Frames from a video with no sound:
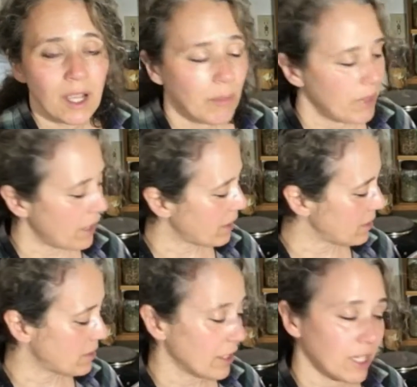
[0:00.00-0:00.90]
I'm not,
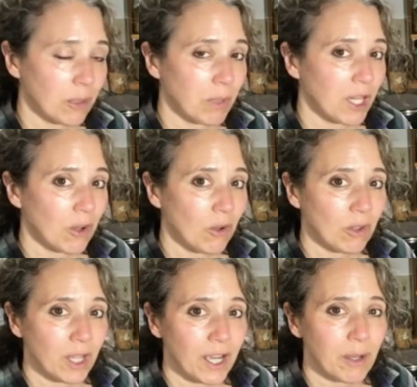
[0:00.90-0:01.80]
it's not going to make a
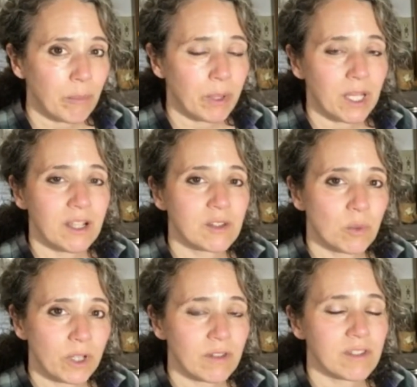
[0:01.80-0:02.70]
whole lot, but it's
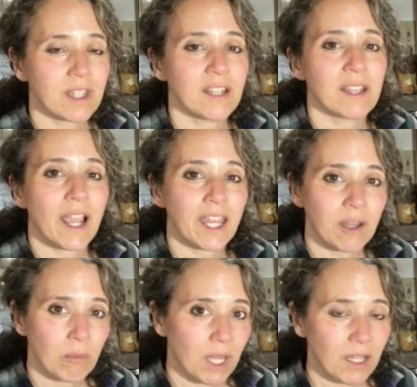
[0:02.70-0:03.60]
one of those things that I
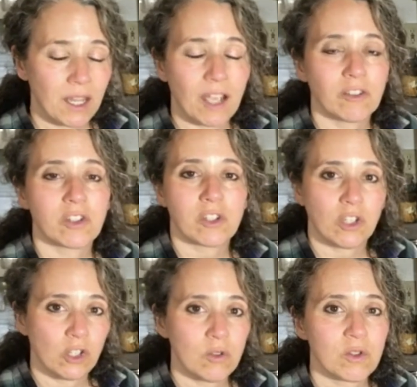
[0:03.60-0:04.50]
can make now just to
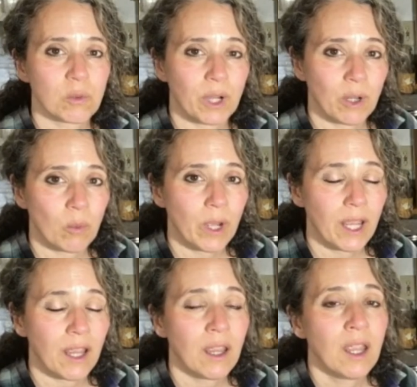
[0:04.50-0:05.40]
use right
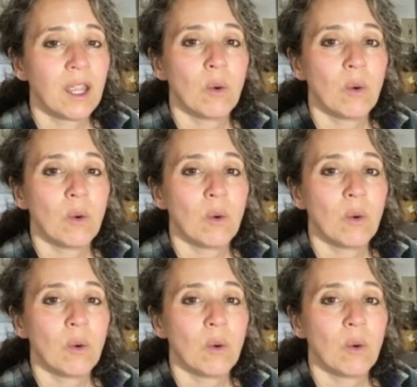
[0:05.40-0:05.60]
away